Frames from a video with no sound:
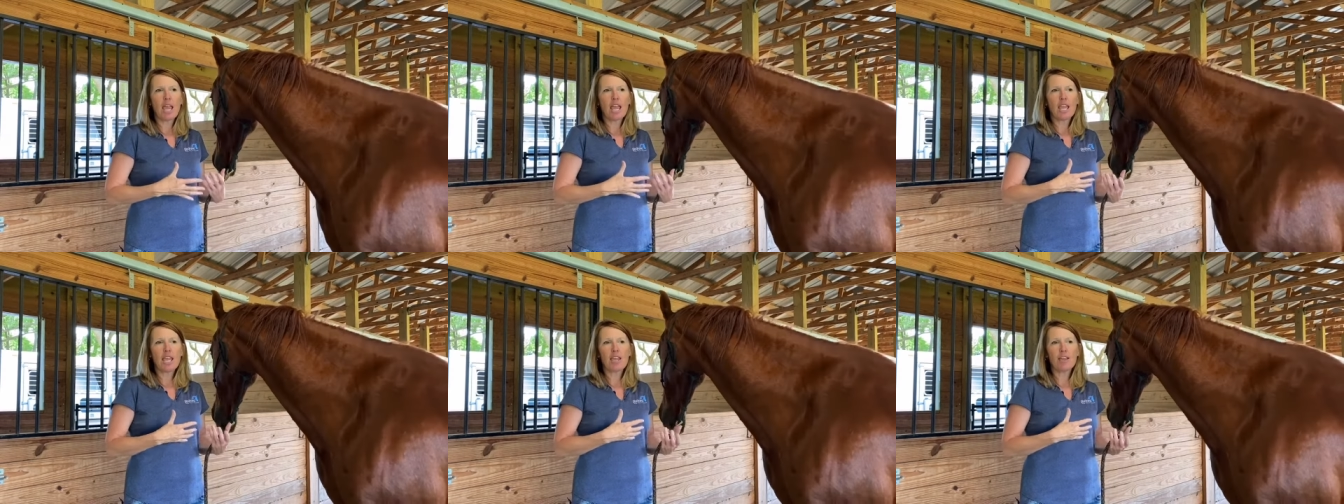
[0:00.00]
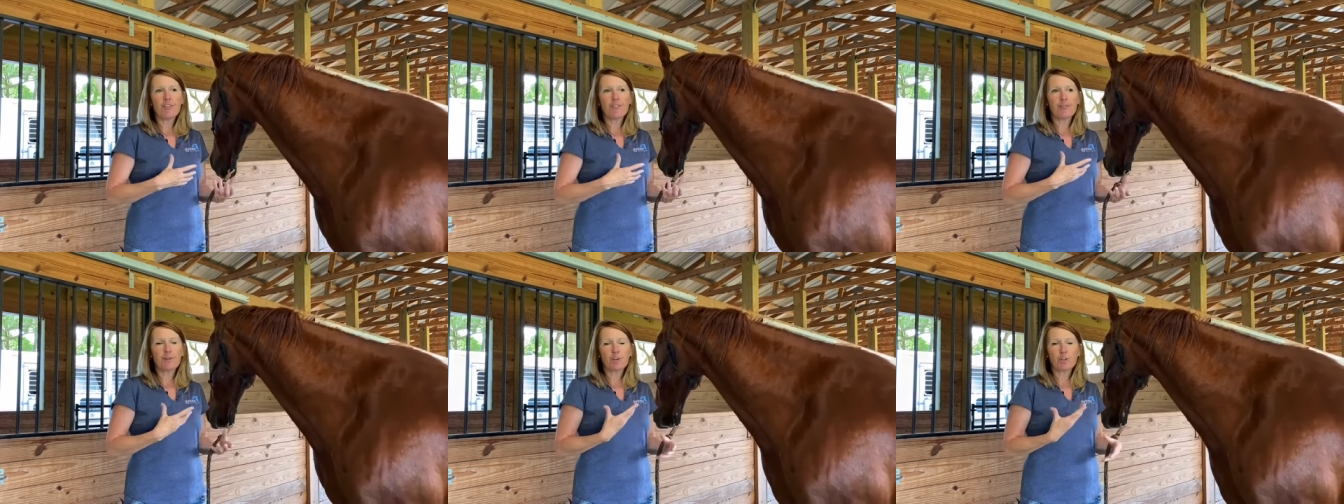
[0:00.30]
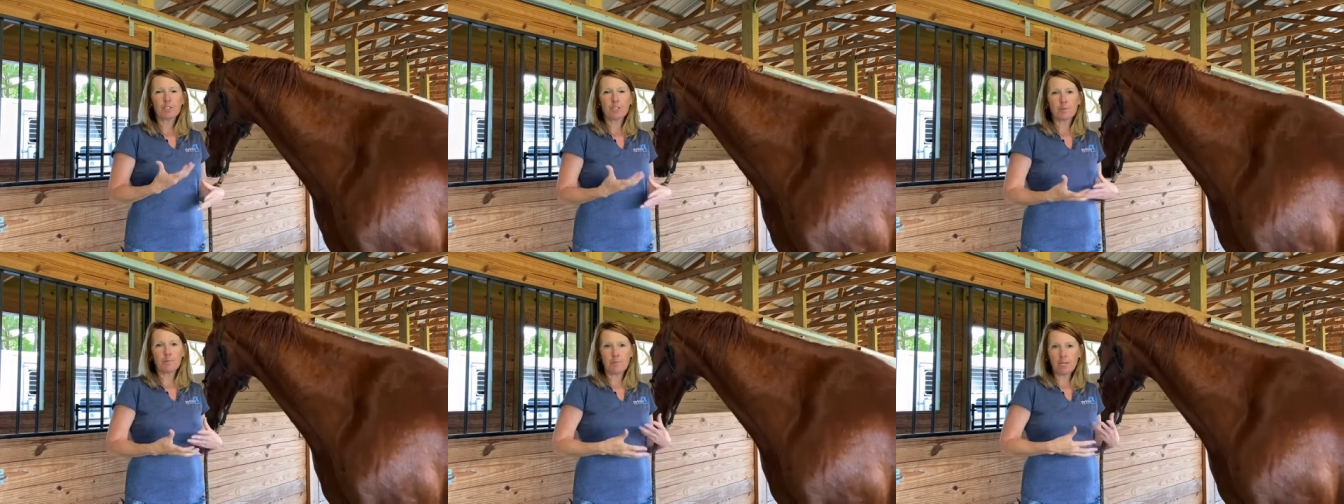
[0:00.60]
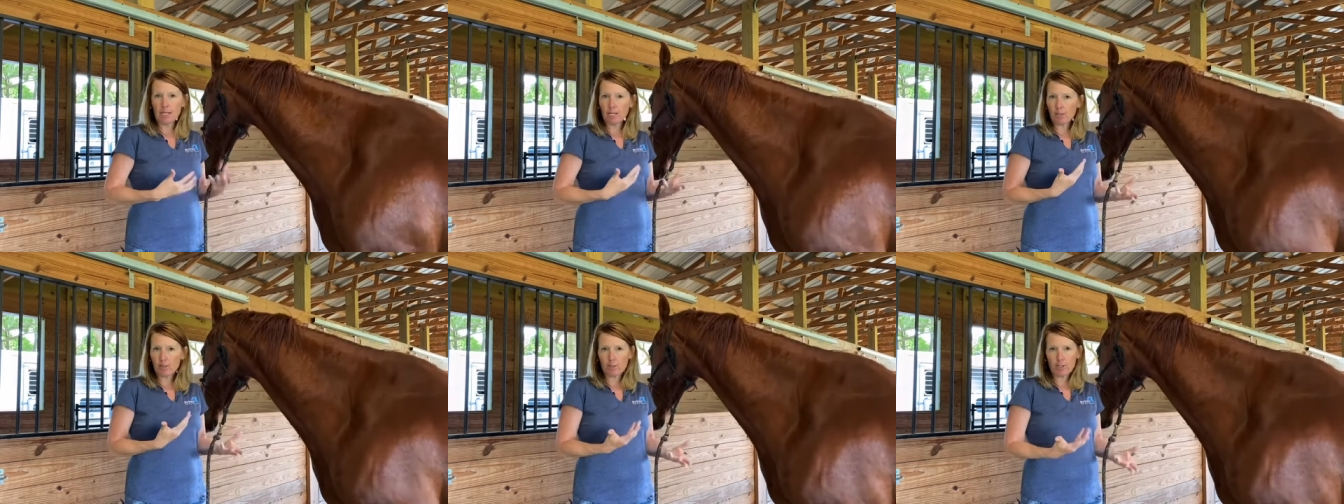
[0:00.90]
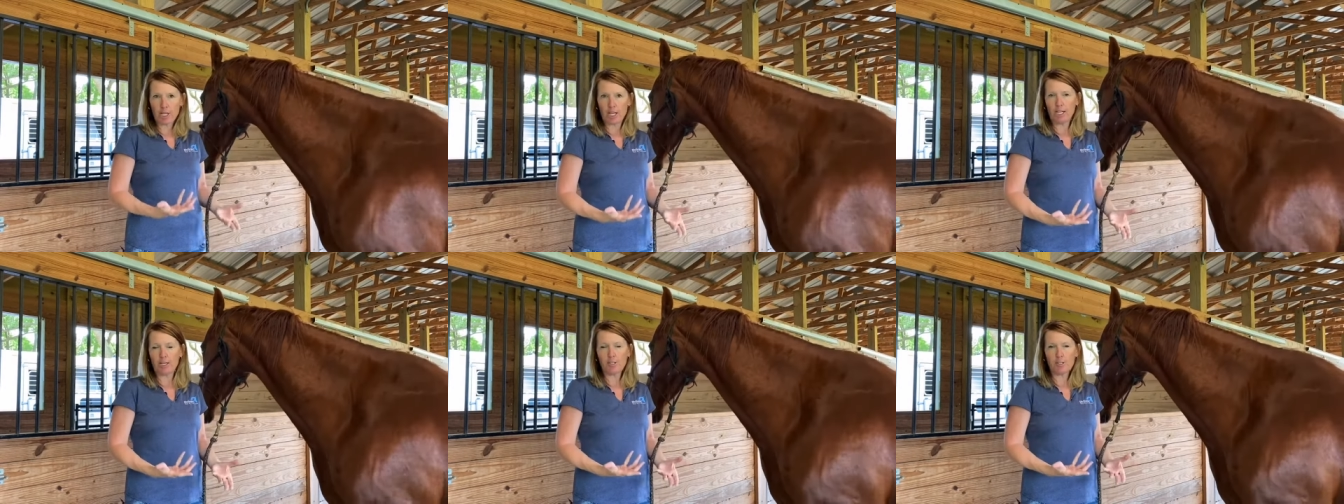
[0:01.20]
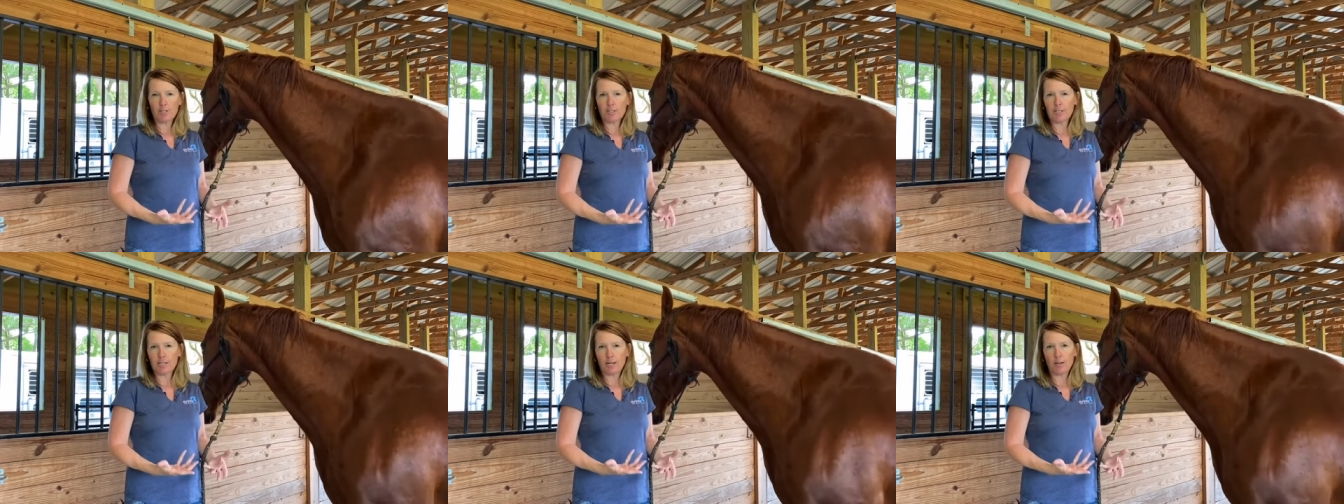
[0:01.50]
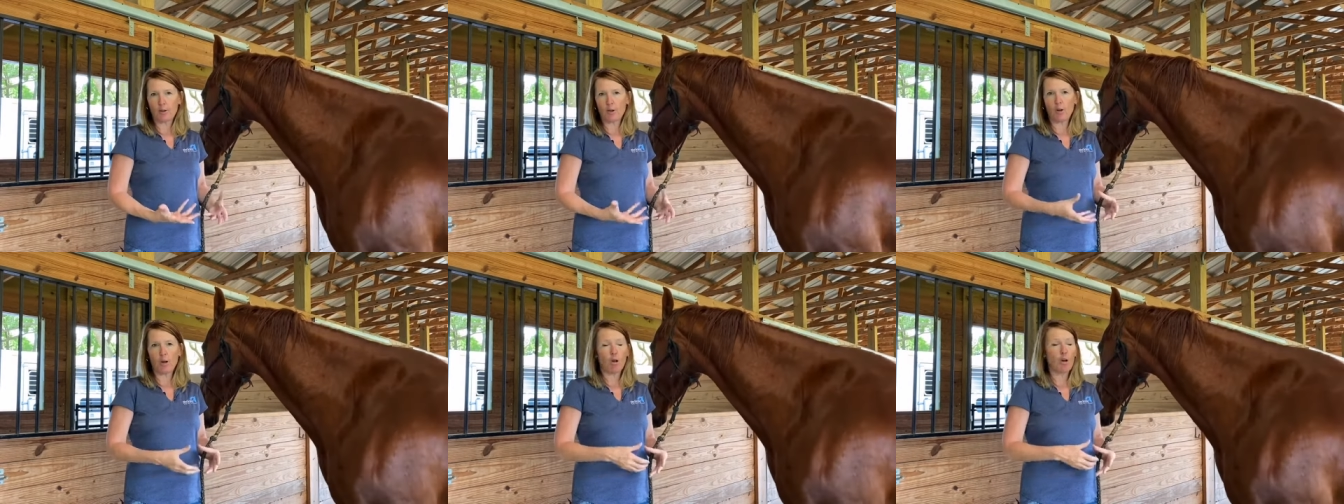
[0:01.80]
if her demeanor changes at
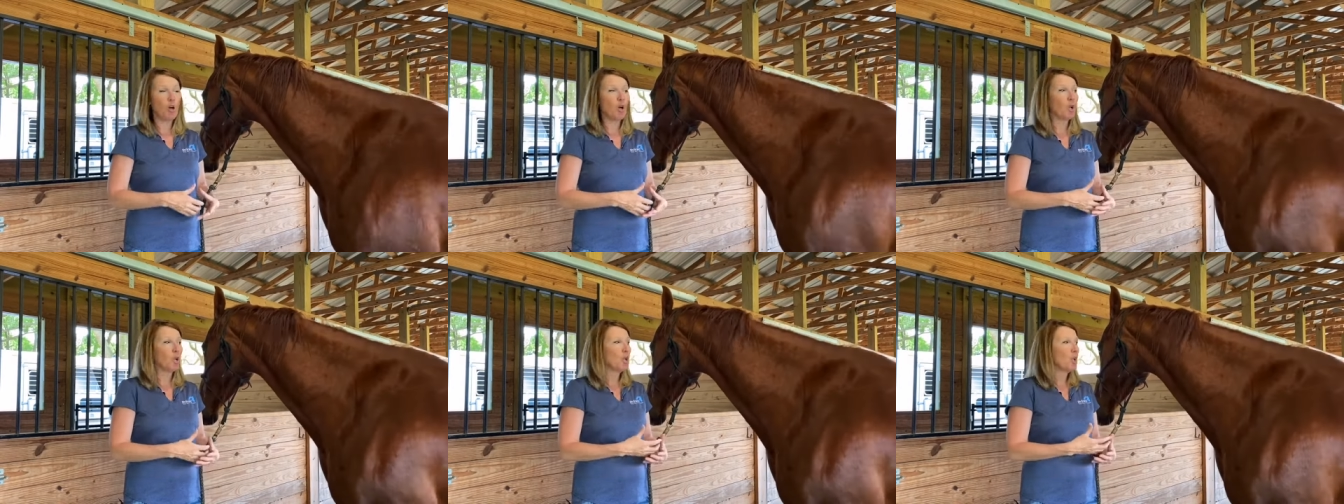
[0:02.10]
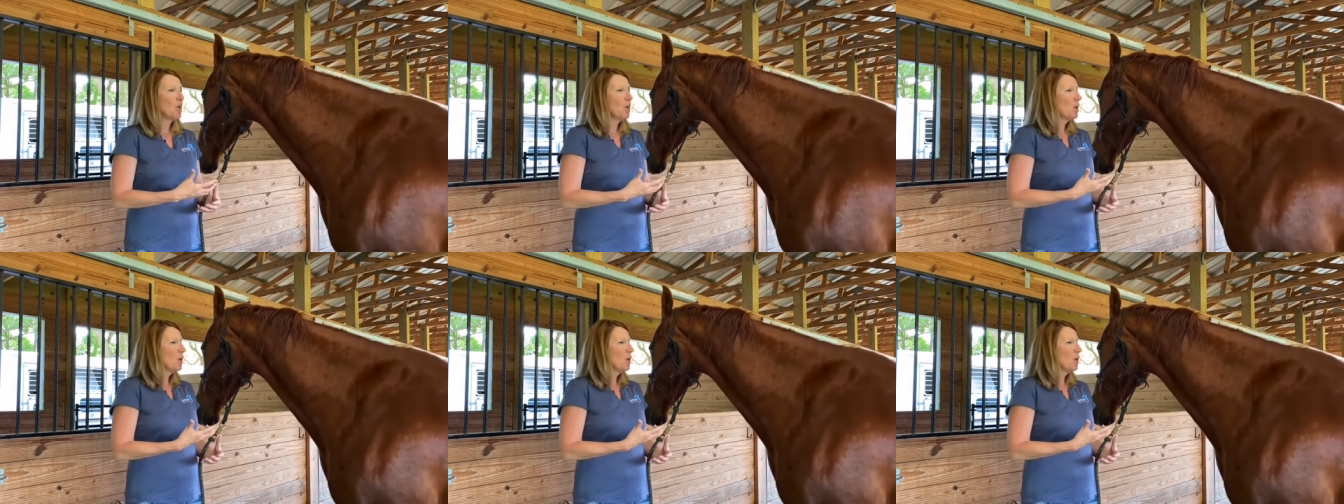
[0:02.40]
all